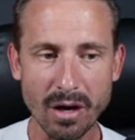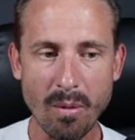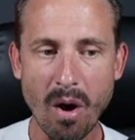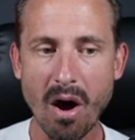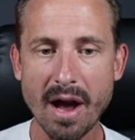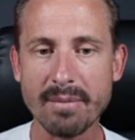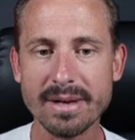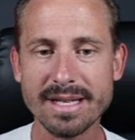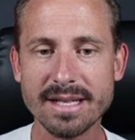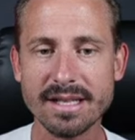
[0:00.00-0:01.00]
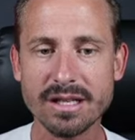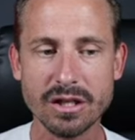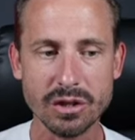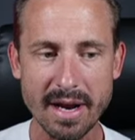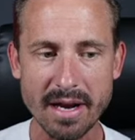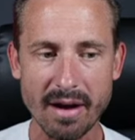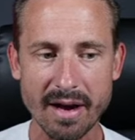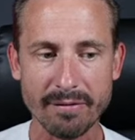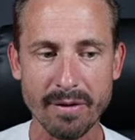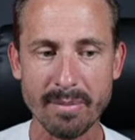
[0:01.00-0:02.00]
the lower high resistance trend
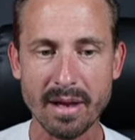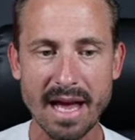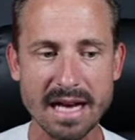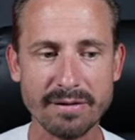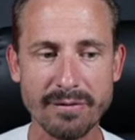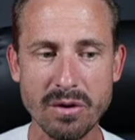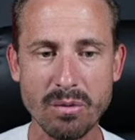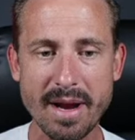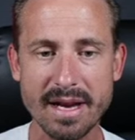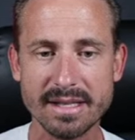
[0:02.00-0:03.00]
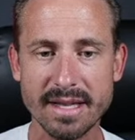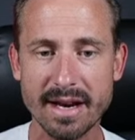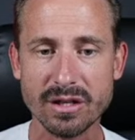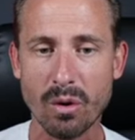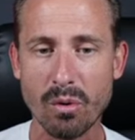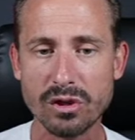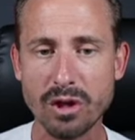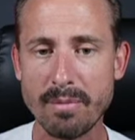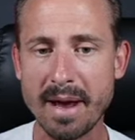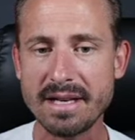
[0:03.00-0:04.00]
line from the last few weeks that is
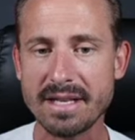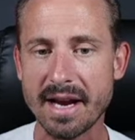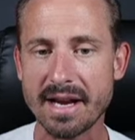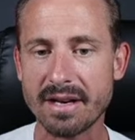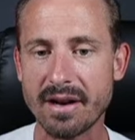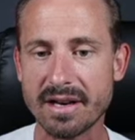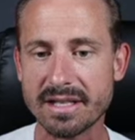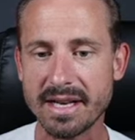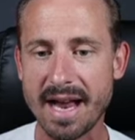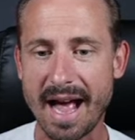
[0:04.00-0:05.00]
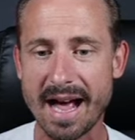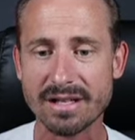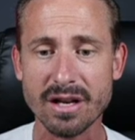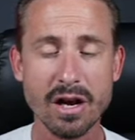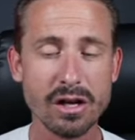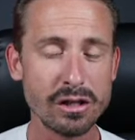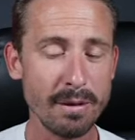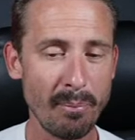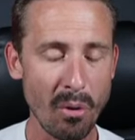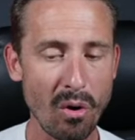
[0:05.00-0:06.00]
also maintaining nicely as
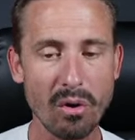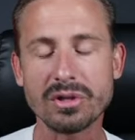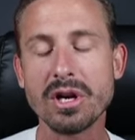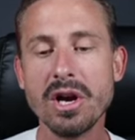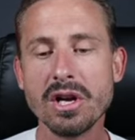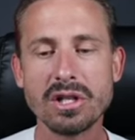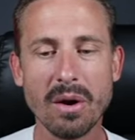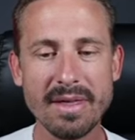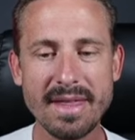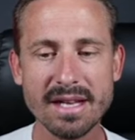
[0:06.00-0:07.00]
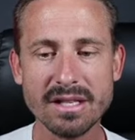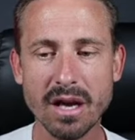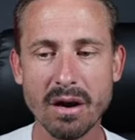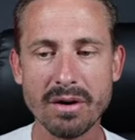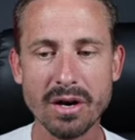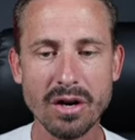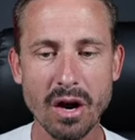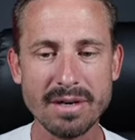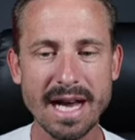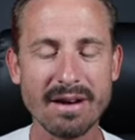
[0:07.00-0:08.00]
support. So this zone,
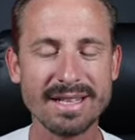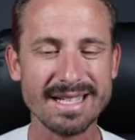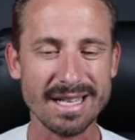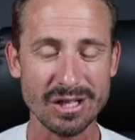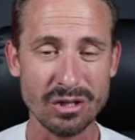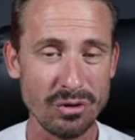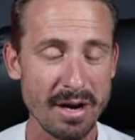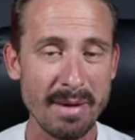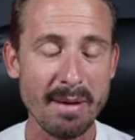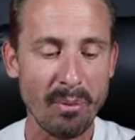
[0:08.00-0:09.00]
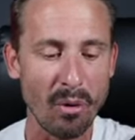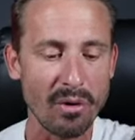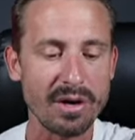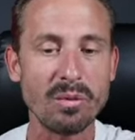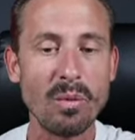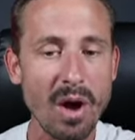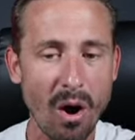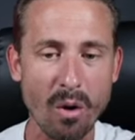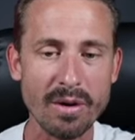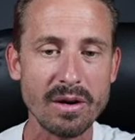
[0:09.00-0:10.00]
no doubt, is extremely important. We are
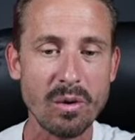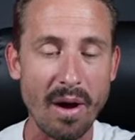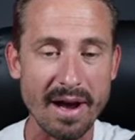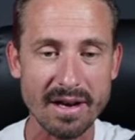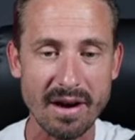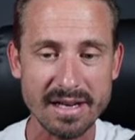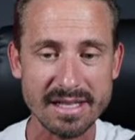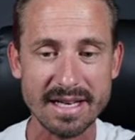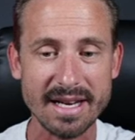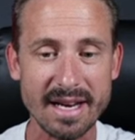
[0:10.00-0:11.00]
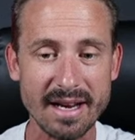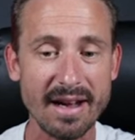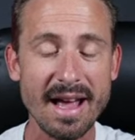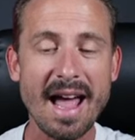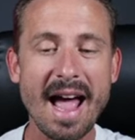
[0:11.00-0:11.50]
holding quite nicely here,